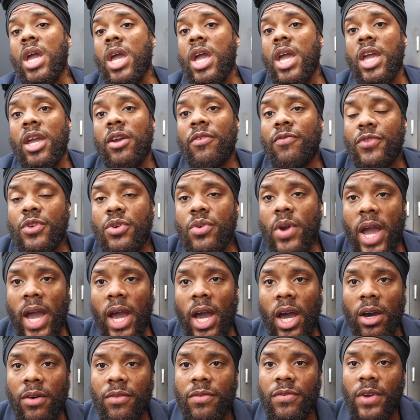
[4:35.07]
If you
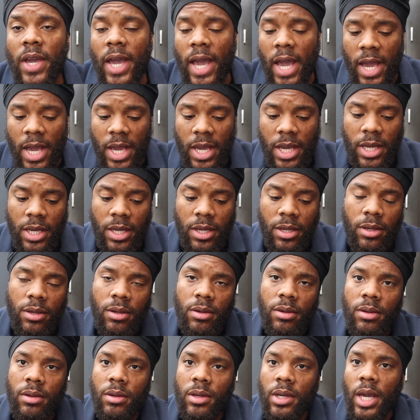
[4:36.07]
have a
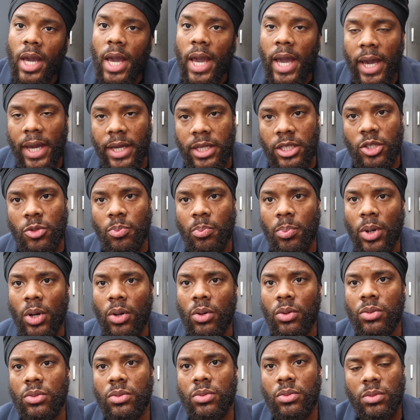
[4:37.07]

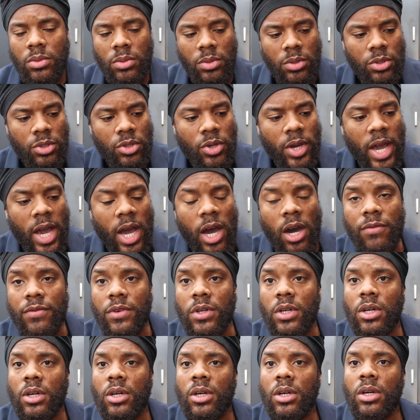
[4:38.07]
expo, you have
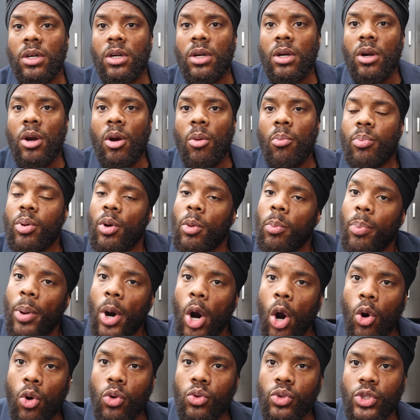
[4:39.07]
a
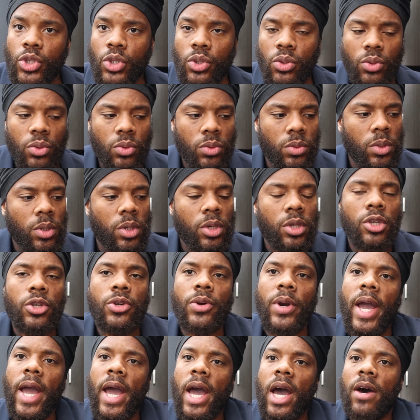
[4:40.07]
proposal, you
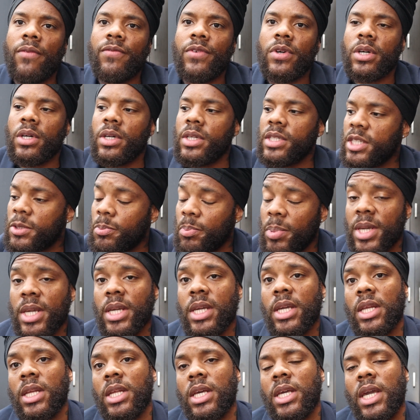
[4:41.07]
have a
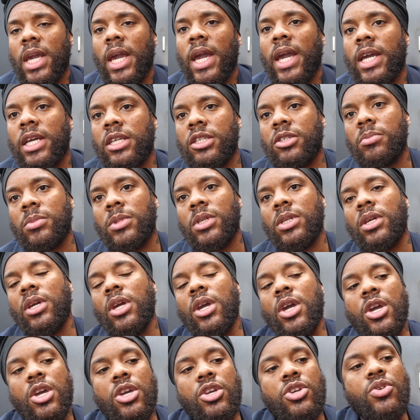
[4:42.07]
speaking engagement,
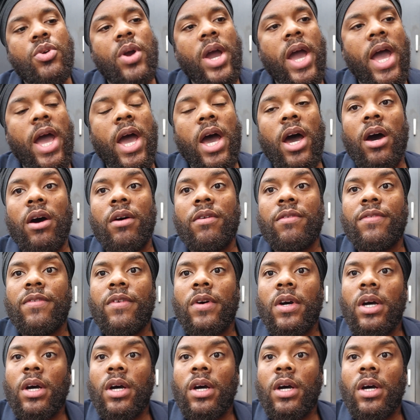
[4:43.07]
you have